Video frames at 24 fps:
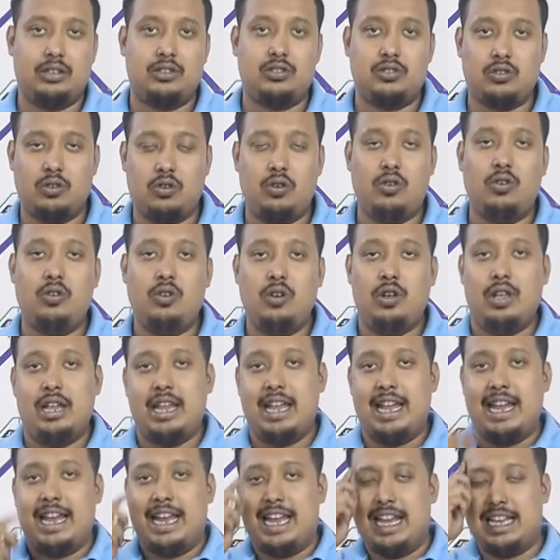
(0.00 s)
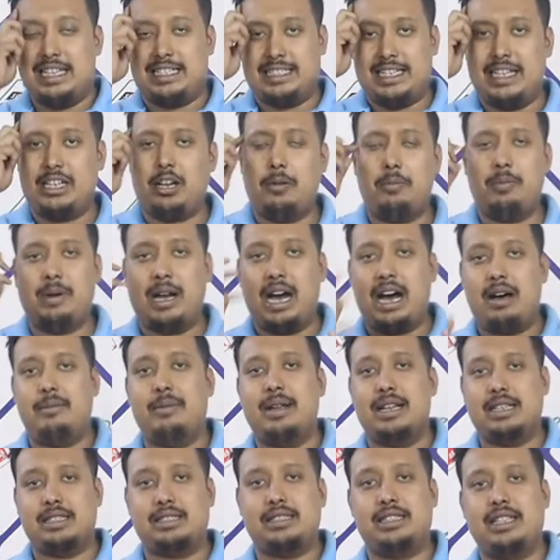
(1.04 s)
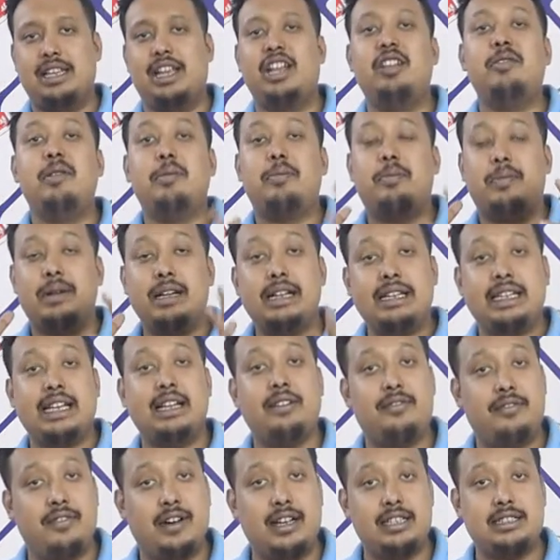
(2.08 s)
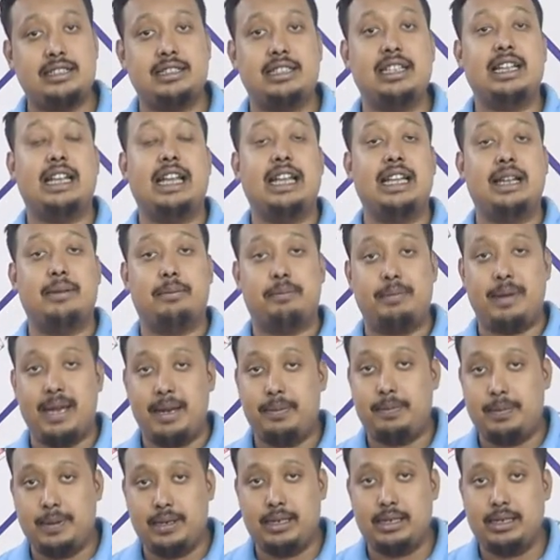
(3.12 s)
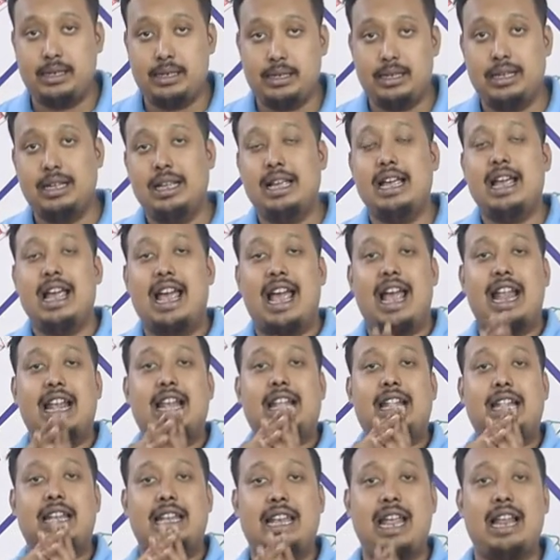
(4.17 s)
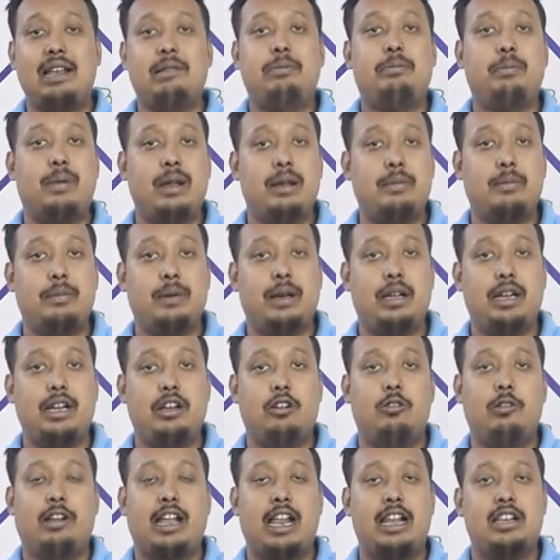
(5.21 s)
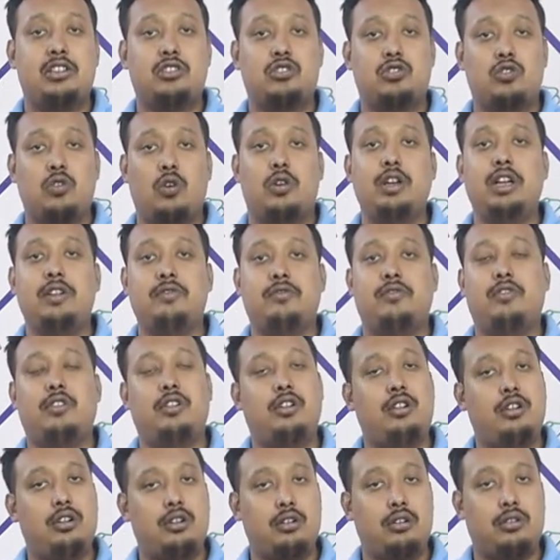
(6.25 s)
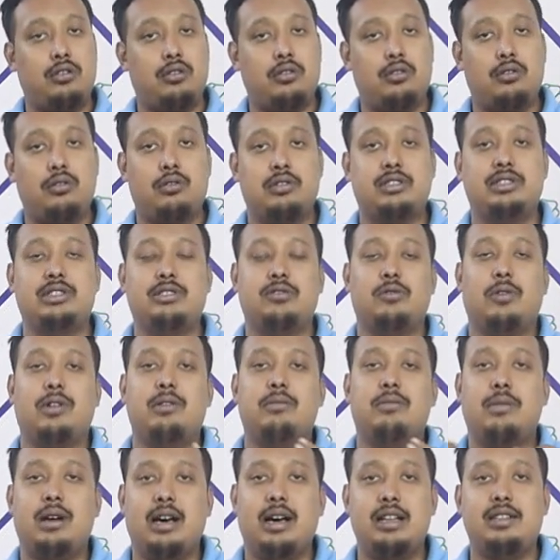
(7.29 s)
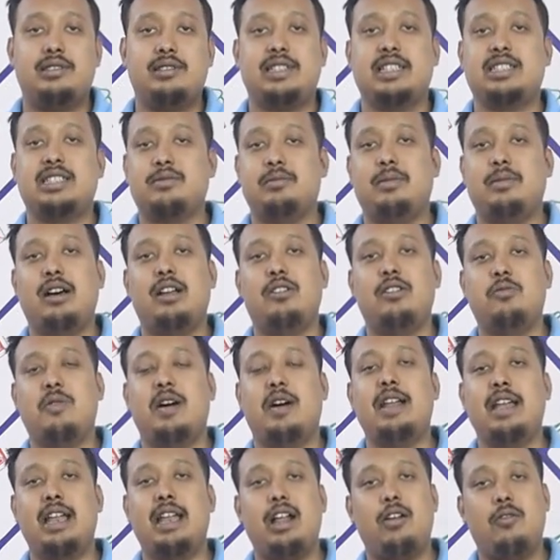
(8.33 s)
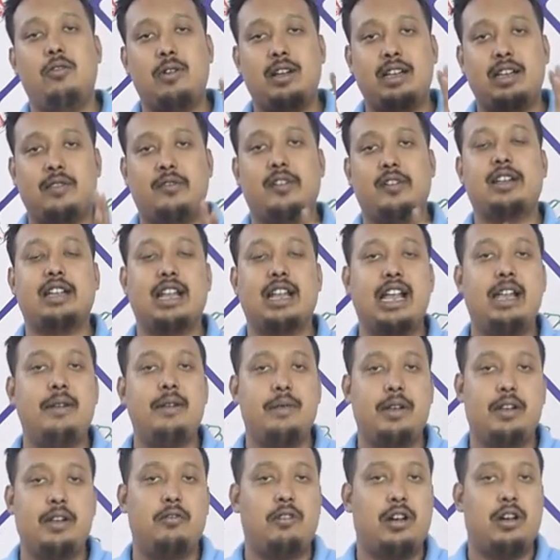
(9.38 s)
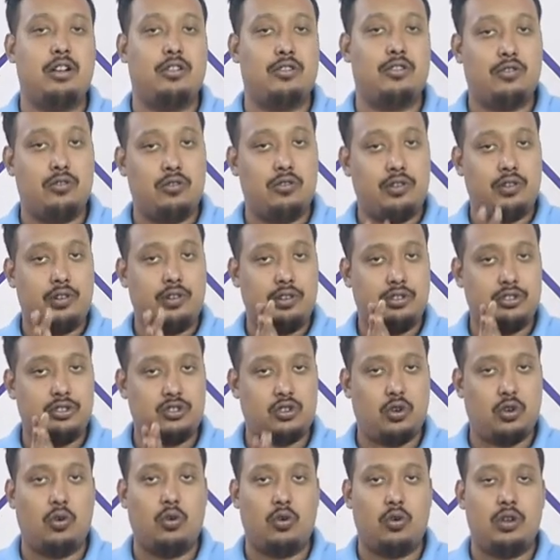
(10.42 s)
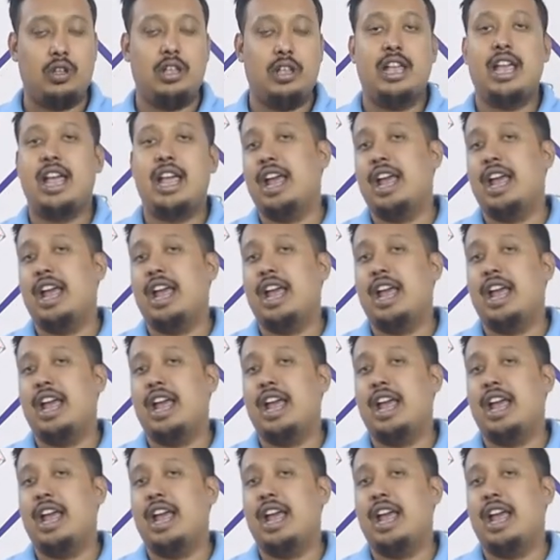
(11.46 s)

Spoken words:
So instead of garments, he will be printing first in the paper, and that paper you can store it for 1 month, 6 months, 1 year, whatever time you want to store.